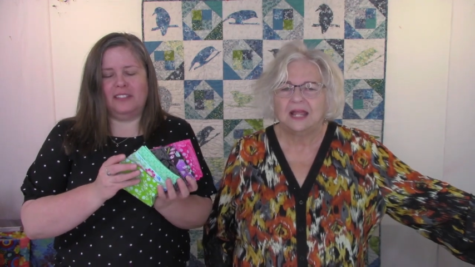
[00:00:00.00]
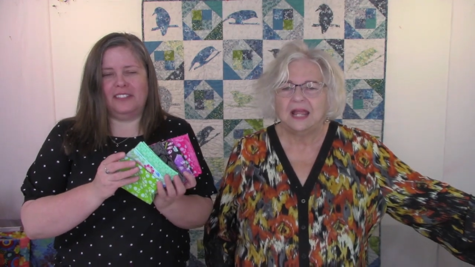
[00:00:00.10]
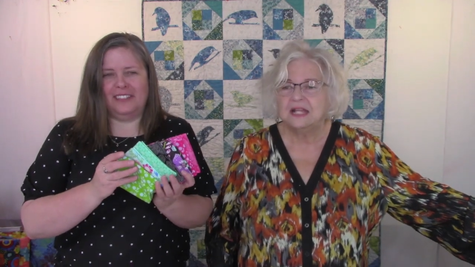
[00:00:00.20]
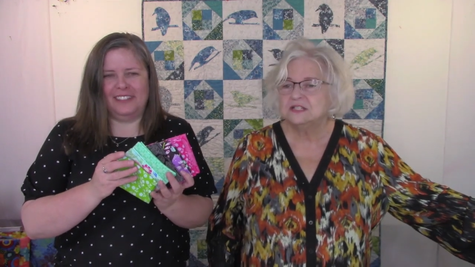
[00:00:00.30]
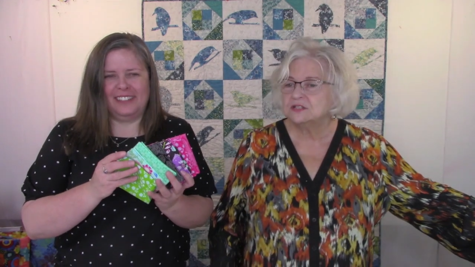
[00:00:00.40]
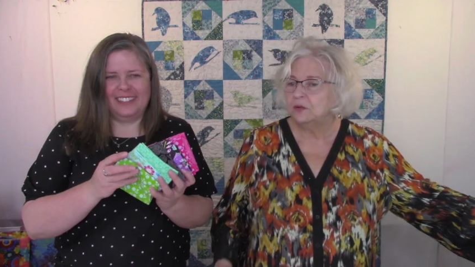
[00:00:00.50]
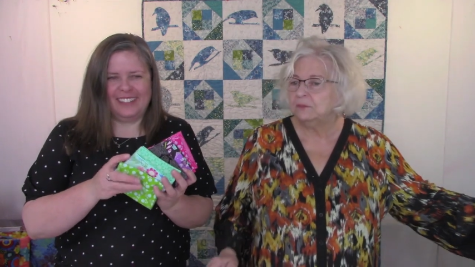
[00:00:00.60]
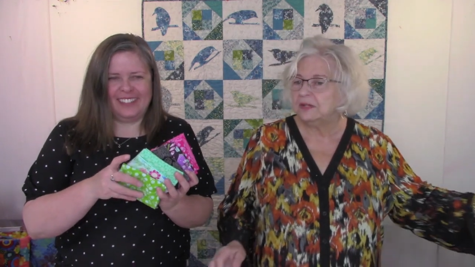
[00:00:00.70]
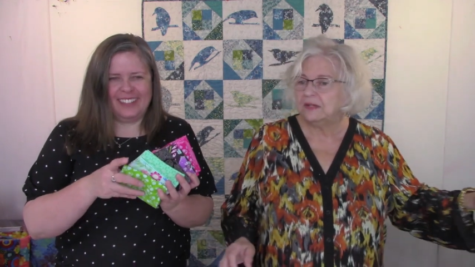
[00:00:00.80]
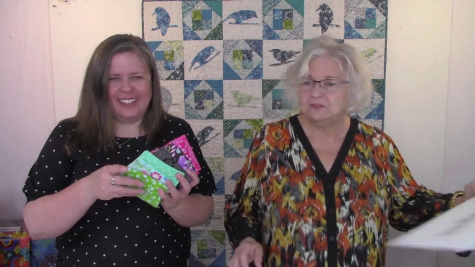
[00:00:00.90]
Speaker 1: and so,
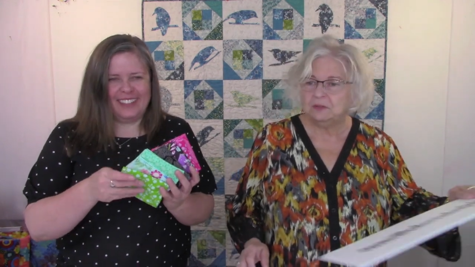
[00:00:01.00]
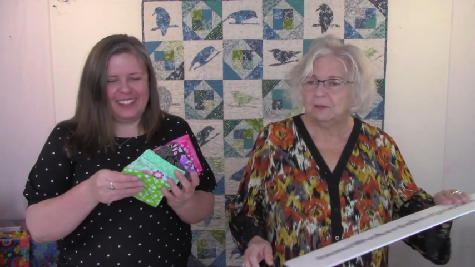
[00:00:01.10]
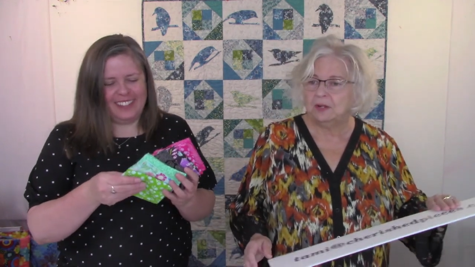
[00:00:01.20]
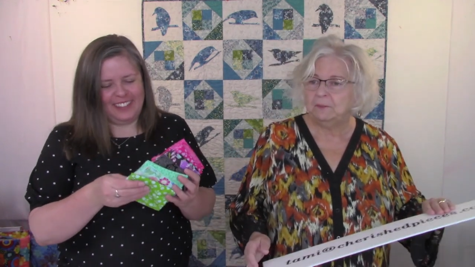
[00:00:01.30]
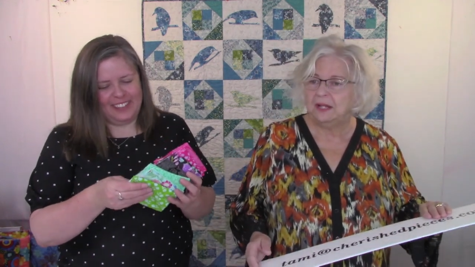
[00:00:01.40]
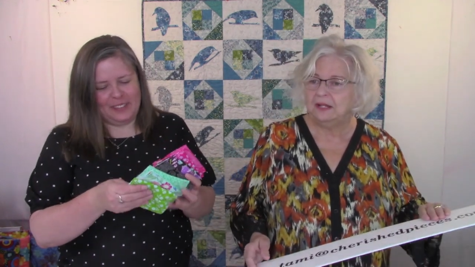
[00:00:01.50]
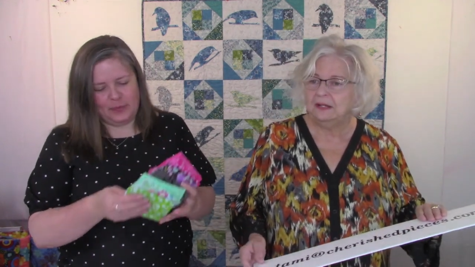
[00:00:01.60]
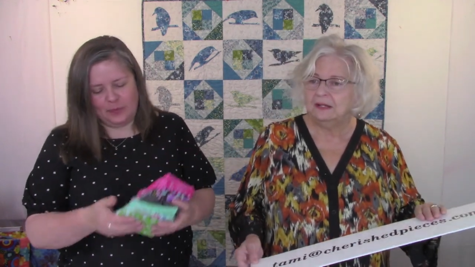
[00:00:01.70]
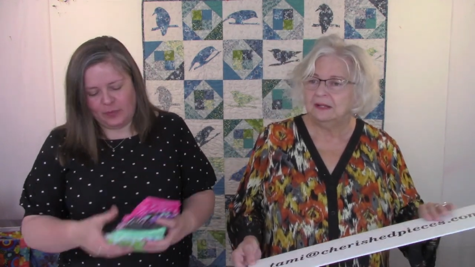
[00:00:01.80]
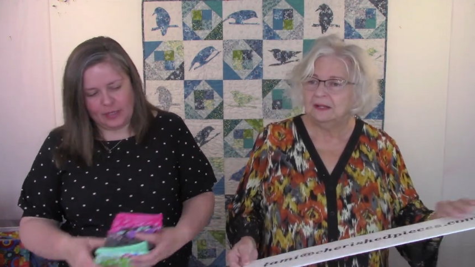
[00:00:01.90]
we, if you want to win,
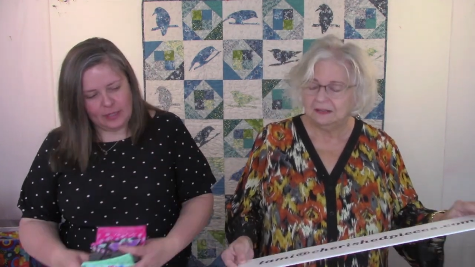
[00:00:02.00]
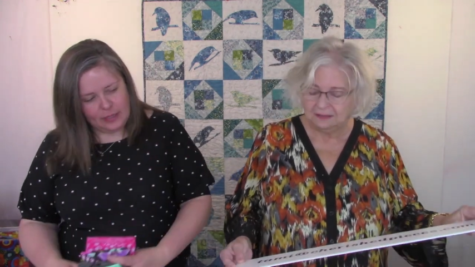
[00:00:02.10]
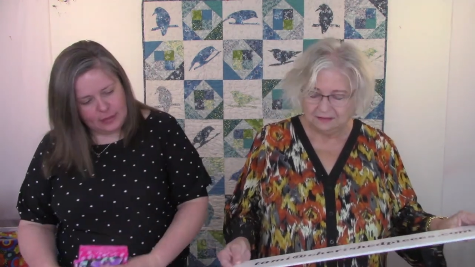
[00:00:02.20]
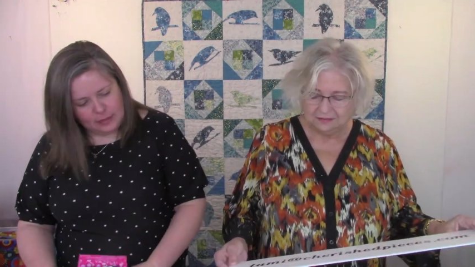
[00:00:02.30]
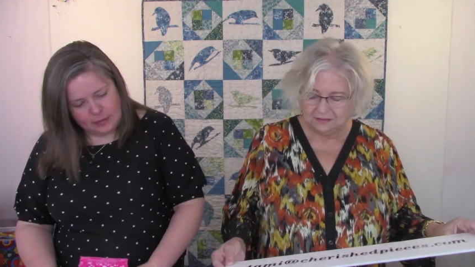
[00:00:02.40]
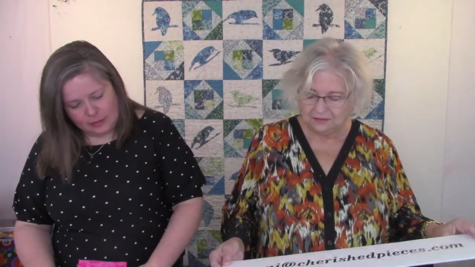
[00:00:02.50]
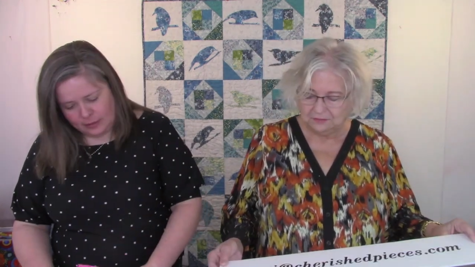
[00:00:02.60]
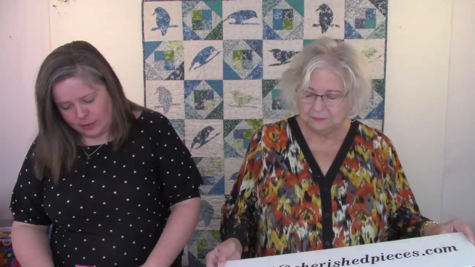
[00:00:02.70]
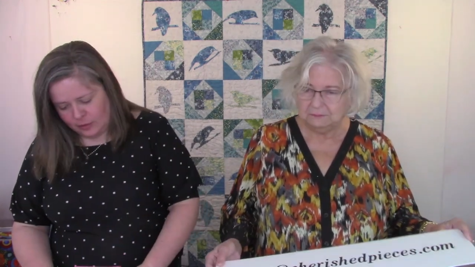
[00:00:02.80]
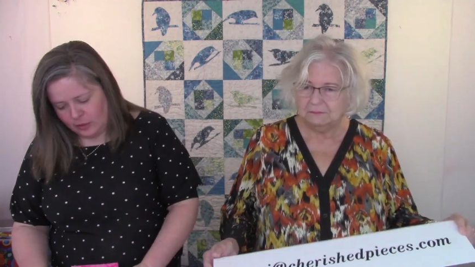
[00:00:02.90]

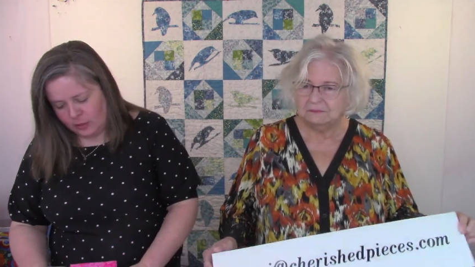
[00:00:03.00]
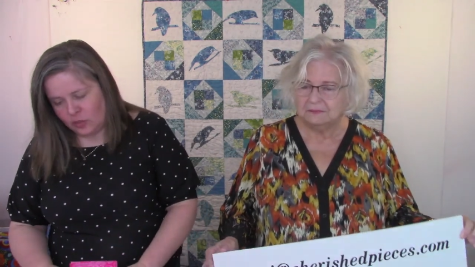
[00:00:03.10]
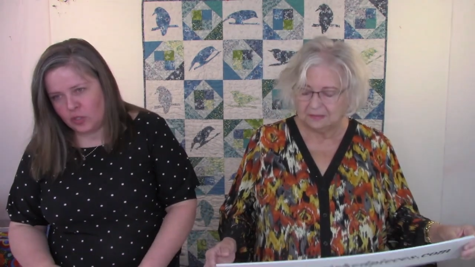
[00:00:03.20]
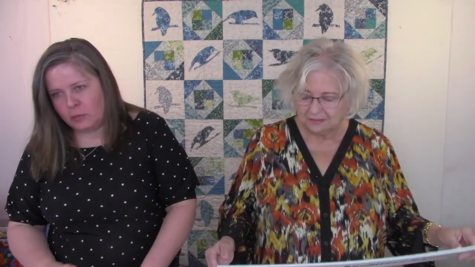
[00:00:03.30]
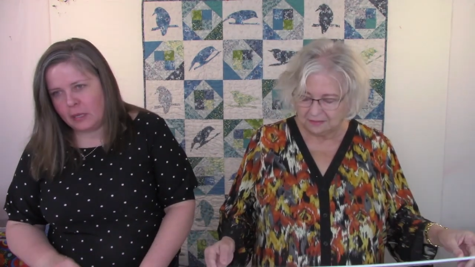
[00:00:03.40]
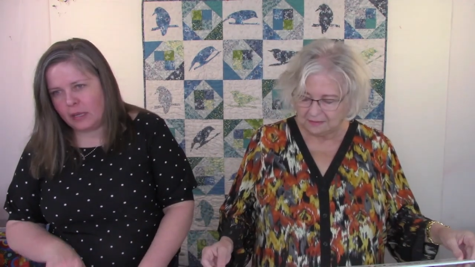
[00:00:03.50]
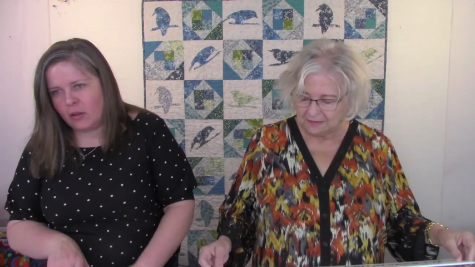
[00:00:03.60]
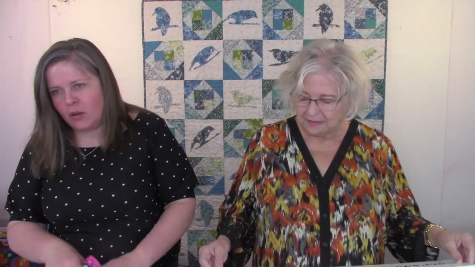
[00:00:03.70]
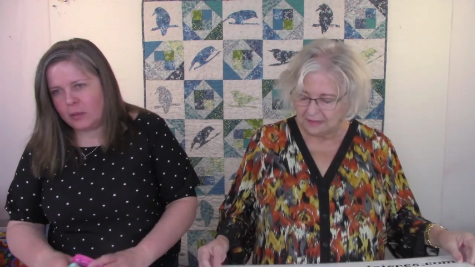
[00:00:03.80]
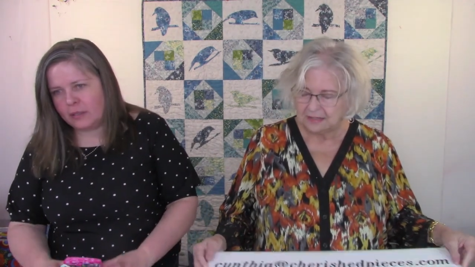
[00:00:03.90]
you should make a
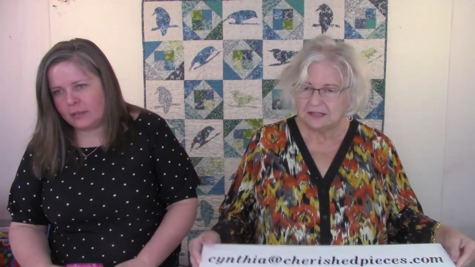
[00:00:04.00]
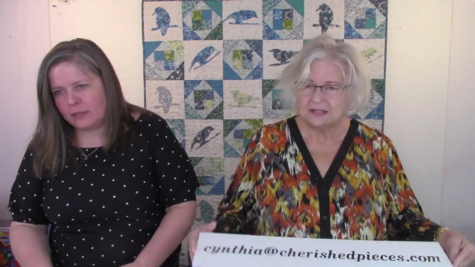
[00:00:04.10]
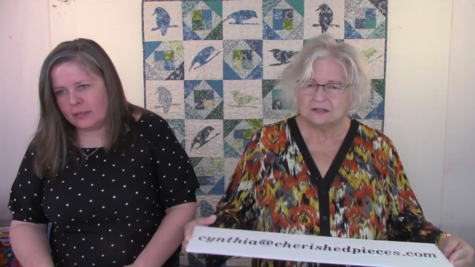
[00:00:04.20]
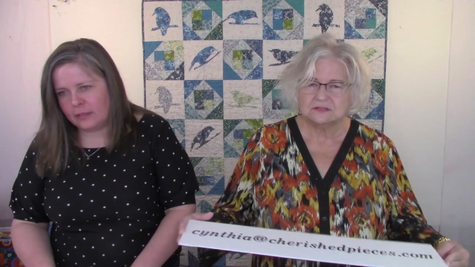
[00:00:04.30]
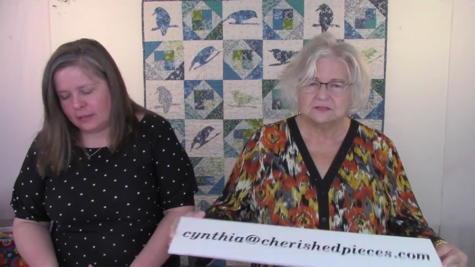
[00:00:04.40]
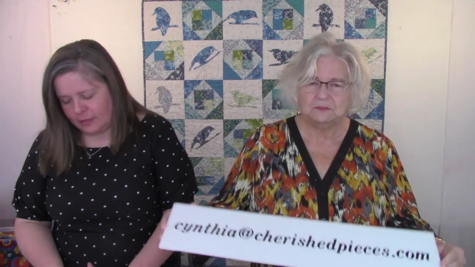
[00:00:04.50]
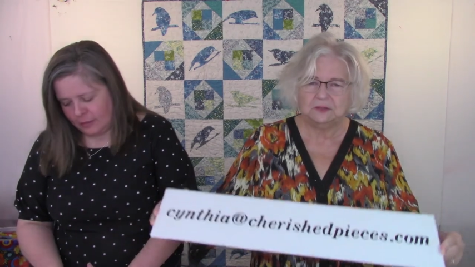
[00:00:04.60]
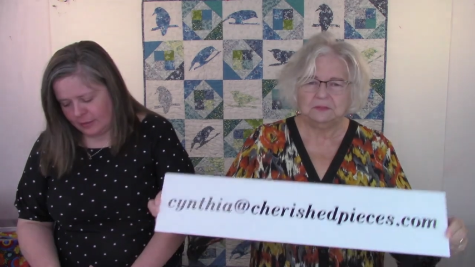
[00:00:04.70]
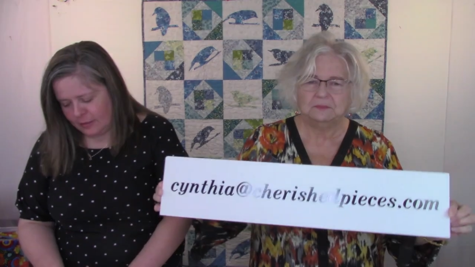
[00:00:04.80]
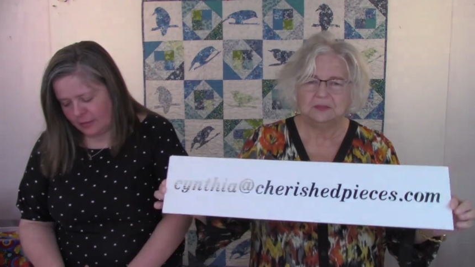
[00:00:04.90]
comment. Yes, so
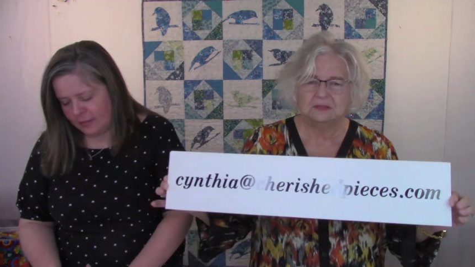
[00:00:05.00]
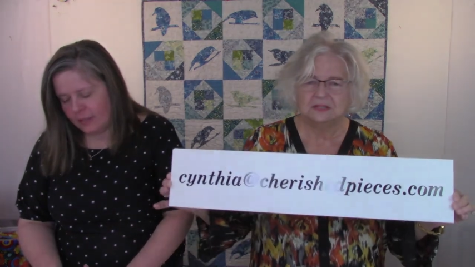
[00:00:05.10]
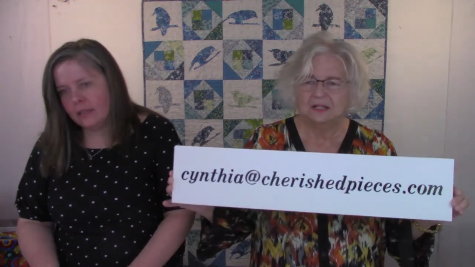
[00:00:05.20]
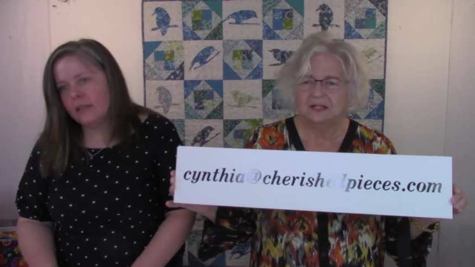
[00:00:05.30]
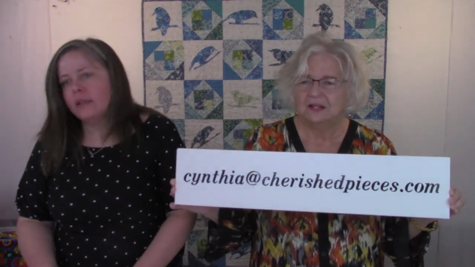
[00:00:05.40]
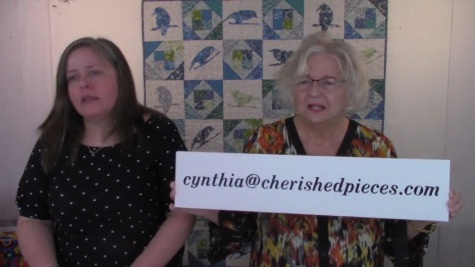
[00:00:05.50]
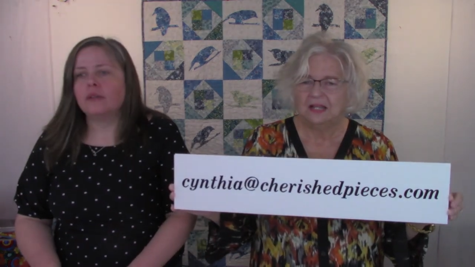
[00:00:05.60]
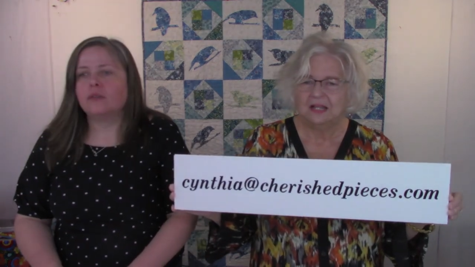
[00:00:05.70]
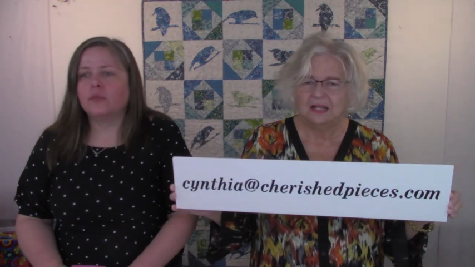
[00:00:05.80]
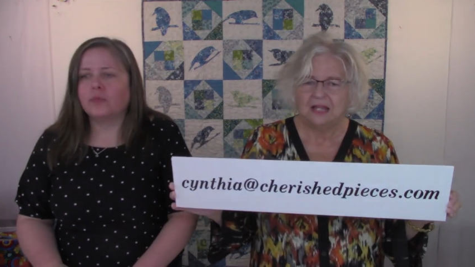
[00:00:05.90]
you would.
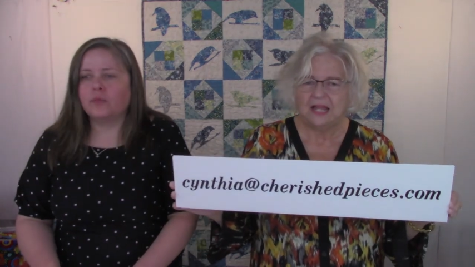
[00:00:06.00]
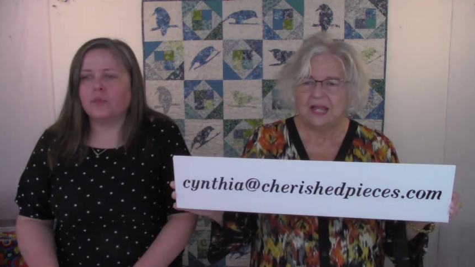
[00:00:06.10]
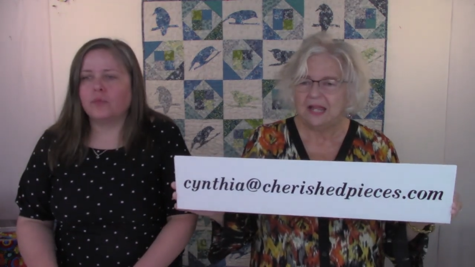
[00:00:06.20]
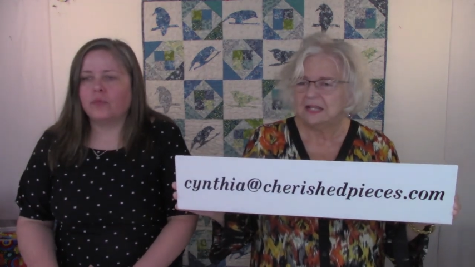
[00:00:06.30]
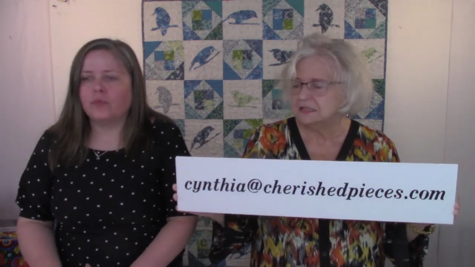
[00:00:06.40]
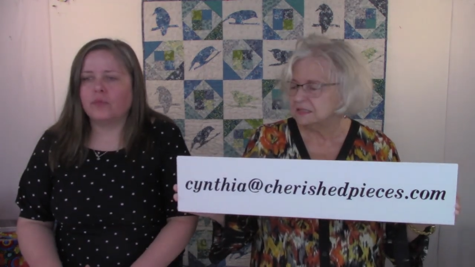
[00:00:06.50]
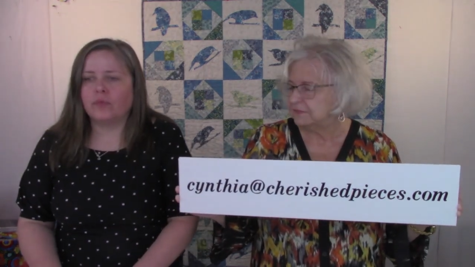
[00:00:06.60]
And if